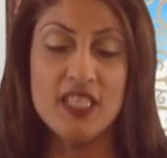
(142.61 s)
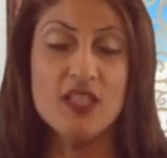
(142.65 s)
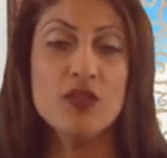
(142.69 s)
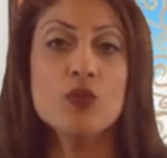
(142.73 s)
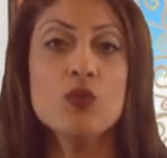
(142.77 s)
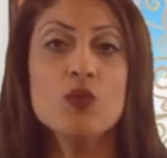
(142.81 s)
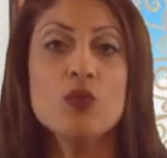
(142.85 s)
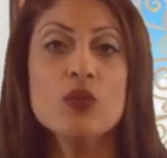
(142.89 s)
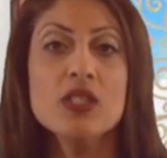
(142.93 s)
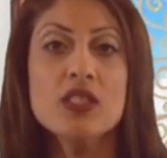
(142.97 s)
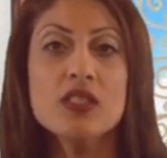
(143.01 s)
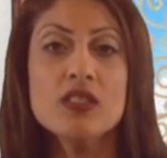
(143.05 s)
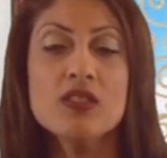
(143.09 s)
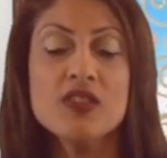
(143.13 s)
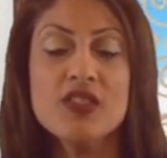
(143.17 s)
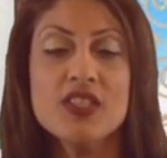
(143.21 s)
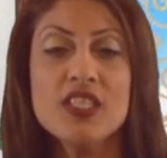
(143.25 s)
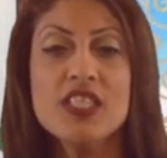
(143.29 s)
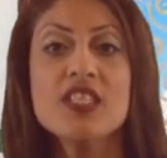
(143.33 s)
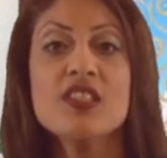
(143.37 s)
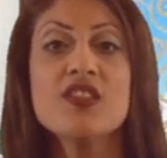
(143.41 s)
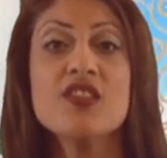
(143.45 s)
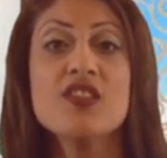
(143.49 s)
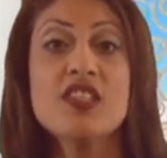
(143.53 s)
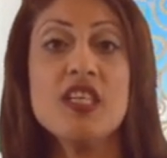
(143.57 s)
You will
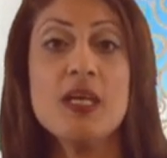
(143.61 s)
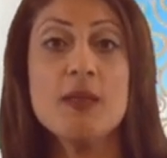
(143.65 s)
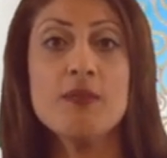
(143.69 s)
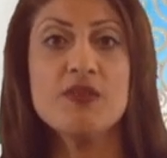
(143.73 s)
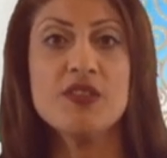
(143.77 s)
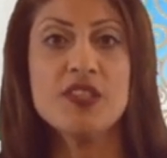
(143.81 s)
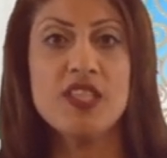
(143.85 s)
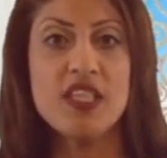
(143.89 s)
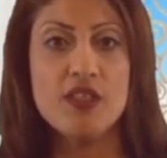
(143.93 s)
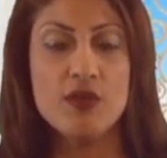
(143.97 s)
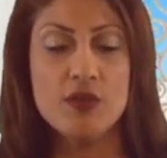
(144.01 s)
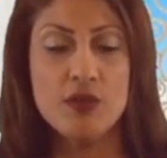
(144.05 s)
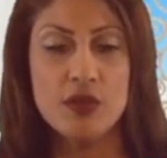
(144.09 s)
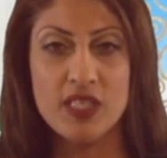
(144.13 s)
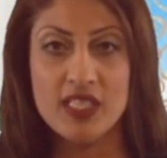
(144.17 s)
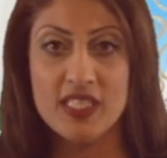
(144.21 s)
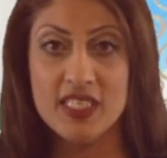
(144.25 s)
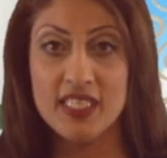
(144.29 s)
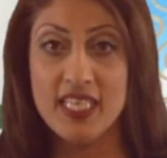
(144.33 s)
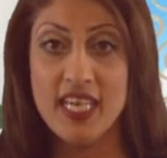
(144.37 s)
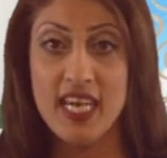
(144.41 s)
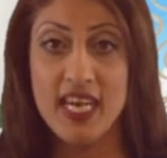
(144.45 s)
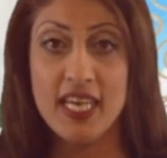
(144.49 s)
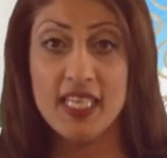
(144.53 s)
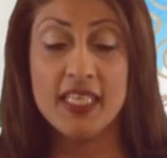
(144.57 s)
see the steps that you can
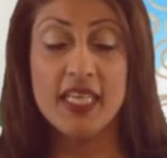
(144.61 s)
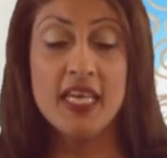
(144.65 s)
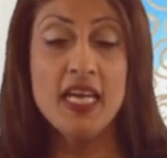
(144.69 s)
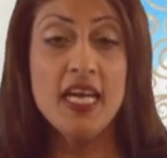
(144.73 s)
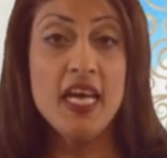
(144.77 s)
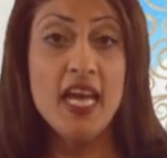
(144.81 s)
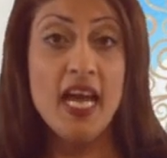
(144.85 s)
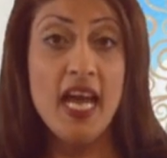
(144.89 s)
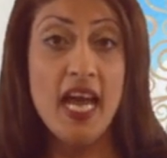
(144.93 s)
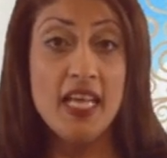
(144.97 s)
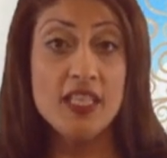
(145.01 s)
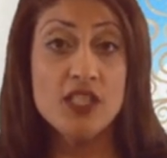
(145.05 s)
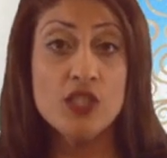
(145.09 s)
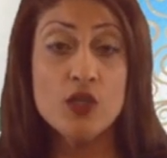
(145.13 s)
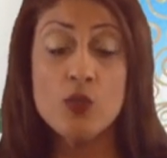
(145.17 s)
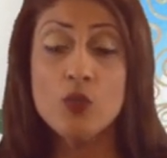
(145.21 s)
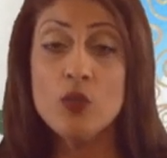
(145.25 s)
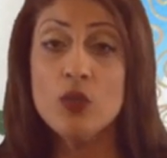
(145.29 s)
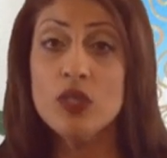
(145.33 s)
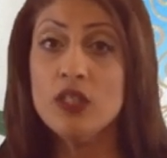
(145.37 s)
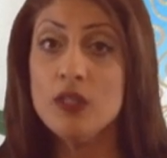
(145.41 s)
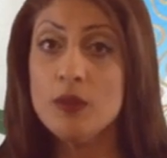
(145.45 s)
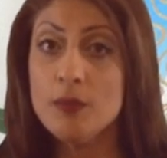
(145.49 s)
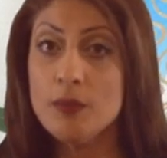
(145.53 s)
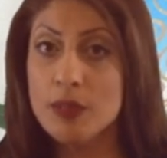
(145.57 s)
take, and you
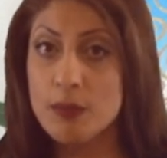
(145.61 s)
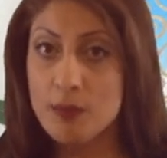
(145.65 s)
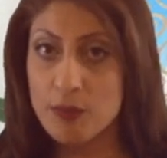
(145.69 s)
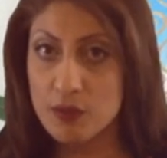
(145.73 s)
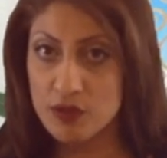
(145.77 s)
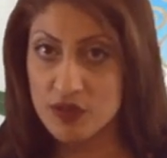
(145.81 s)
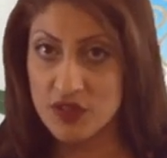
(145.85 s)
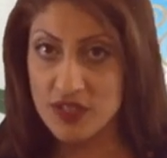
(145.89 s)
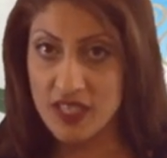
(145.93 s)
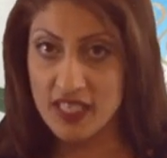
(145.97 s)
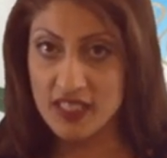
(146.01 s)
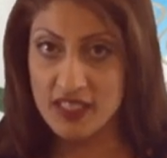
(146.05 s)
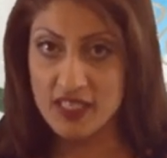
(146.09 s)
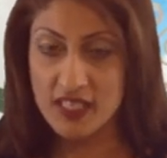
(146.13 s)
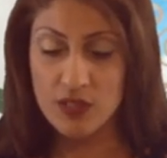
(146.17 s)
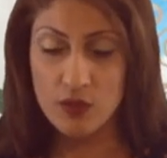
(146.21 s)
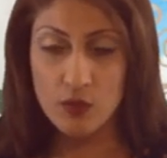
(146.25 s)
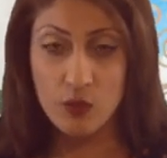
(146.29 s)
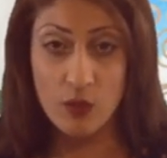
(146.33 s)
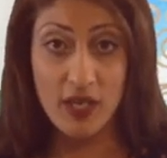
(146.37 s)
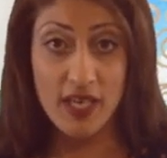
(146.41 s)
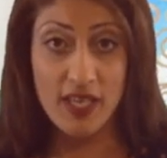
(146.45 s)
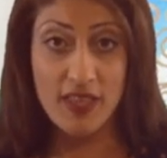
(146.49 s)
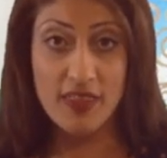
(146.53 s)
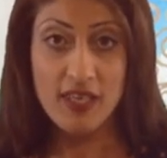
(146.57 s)
will be
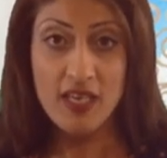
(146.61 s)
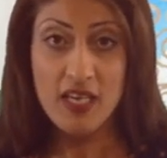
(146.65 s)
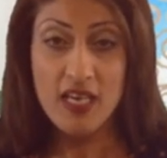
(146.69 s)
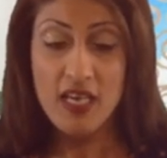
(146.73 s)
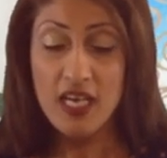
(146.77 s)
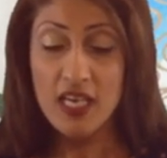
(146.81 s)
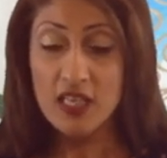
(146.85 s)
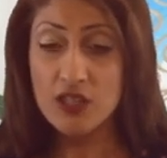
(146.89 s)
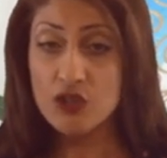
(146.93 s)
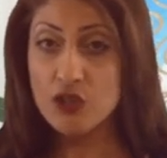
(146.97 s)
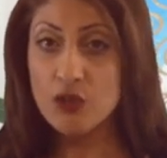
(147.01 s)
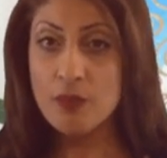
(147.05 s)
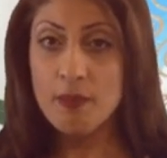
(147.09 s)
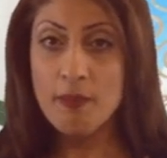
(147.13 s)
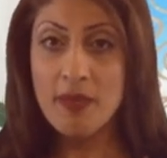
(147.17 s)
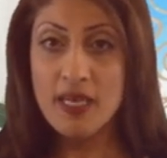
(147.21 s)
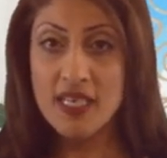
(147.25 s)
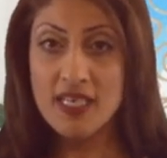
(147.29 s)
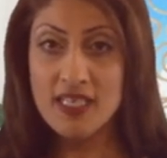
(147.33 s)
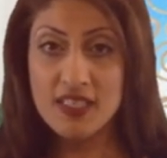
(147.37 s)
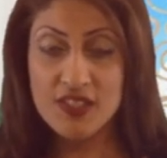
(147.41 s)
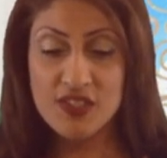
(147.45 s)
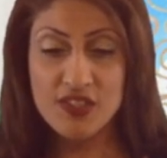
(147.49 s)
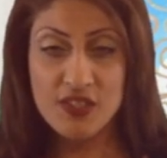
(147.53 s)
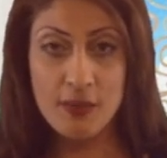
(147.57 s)
presented with a
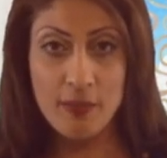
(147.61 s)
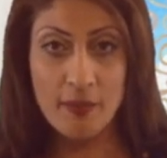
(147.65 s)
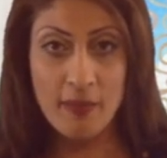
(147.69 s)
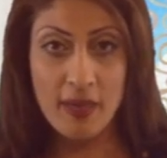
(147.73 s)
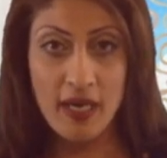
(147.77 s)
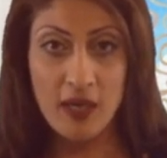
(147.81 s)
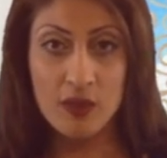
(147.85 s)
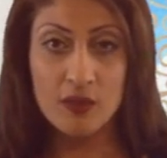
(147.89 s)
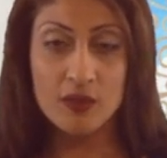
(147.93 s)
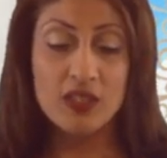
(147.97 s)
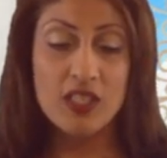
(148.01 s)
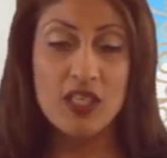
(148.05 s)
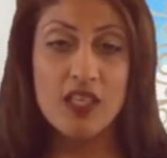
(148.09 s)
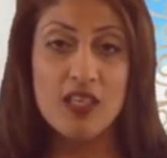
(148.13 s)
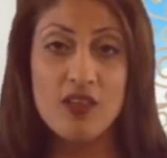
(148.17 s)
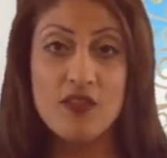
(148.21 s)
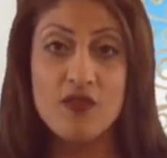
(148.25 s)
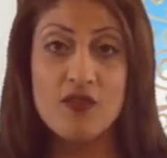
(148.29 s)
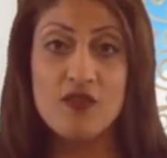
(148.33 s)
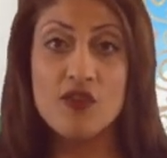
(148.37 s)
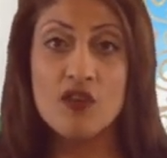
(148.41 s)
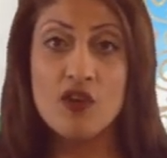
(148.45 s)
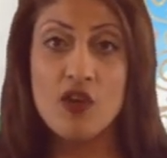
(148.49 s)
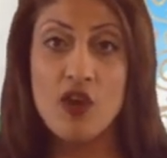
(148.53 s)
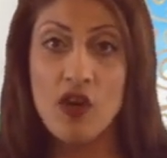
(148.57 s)
tremendous amount
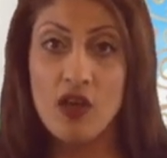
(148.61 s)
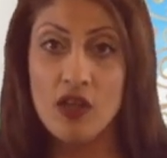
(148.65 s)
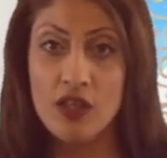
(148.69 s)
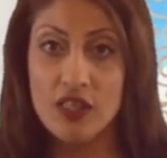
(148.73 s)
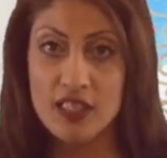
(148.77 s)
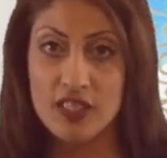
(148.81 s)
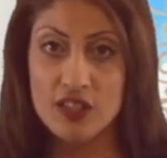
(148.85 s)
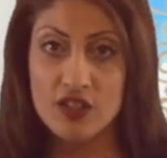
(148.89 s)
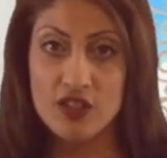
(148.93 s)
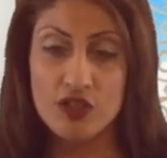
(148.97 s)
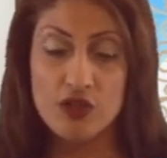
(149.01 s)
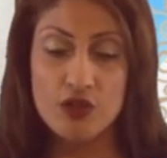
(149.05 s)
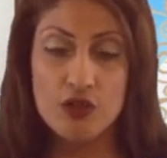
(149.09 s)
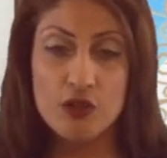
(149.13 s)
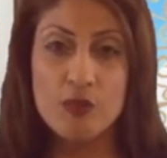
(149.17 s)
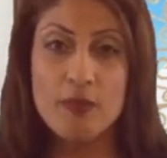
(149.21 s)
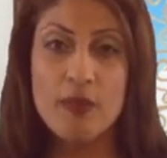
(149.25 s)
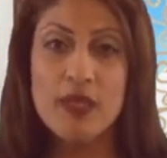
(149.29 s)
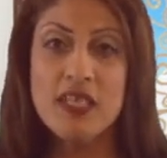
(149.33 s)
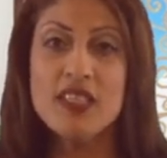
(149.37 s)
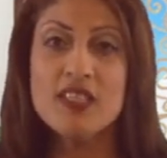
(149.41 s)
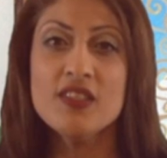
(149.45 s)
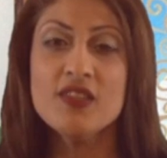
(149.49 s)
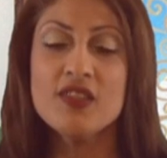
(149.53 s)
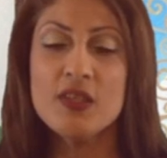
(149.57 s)
of knowledge, a
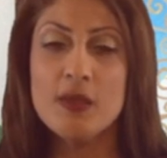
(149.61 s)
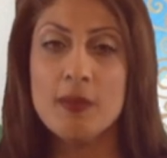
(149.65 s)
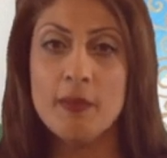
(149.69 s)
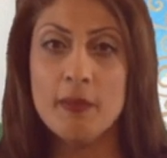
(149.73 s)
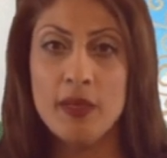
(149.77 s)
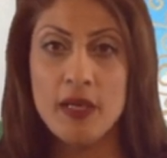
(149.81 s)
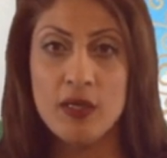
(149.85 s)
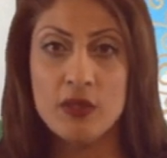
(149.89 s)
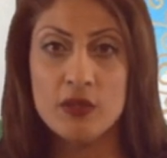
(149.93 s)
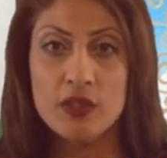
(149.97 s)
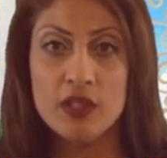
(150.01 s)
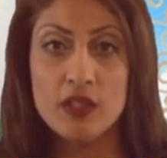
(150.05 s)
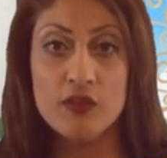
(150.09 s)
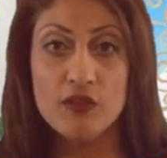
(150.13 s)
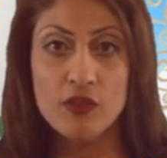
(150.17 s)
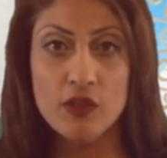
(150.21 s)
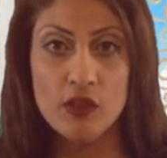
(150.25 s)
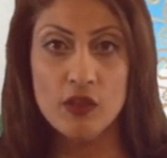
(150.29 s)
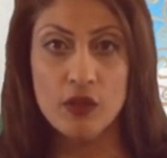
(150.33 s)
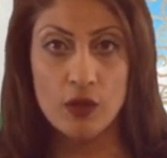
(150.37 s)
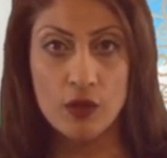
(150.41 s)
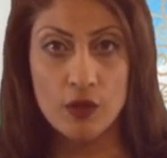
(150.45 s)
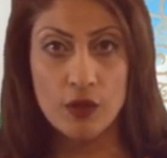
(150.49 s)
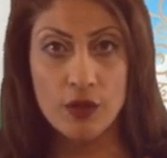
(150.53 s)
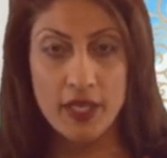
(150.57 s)
tremendous amount of
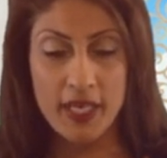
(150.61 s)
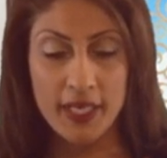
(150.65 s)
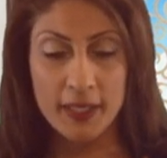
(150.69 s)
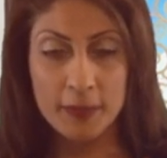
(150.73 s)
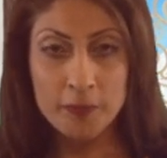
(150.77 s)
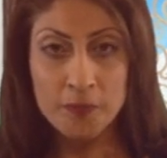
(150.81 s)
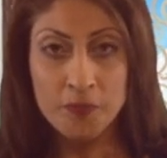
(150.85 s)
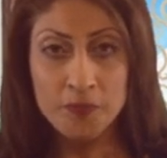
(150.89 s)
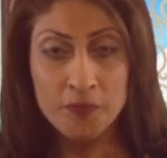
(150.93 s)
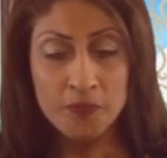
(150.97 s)
learning